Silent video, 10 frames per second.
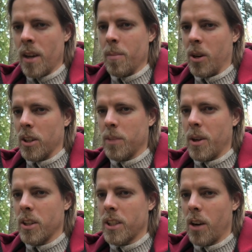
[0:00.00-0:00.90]
but also
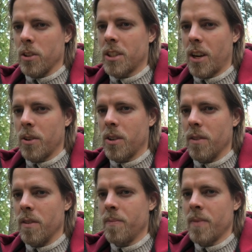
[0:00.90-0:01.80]
because I lost a lot
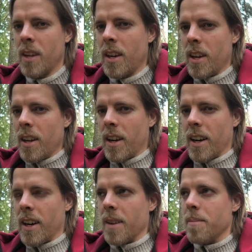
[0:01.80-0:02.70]
of
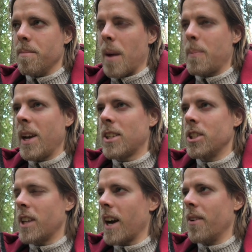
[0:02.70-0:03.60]
a
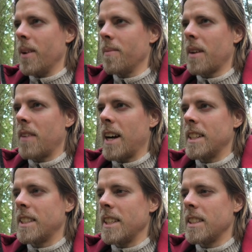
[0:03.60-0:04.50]
picture diary I've
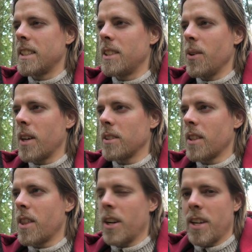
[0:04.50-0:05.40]
had since
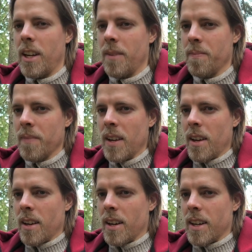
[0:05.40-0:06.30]
2013.
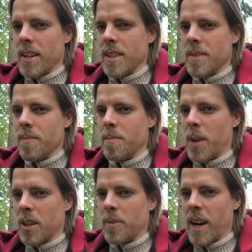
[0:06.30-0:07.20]

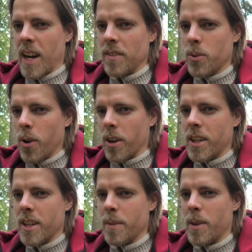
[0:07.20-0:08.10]
Part of my life's
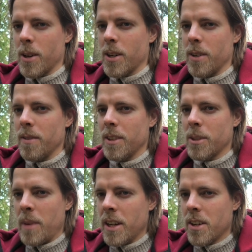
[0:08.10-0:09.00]
work, part of
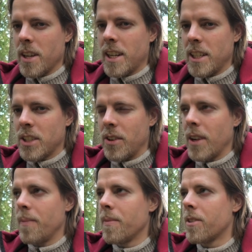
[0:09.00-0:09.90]
some internet
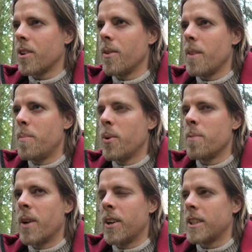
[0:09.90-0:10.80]
history. So the
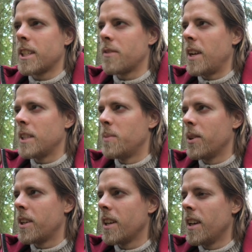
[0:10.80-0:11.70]
book burners at
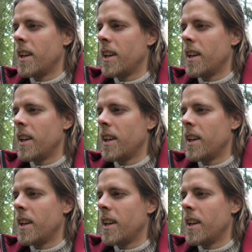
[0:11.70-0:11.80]
Facebook,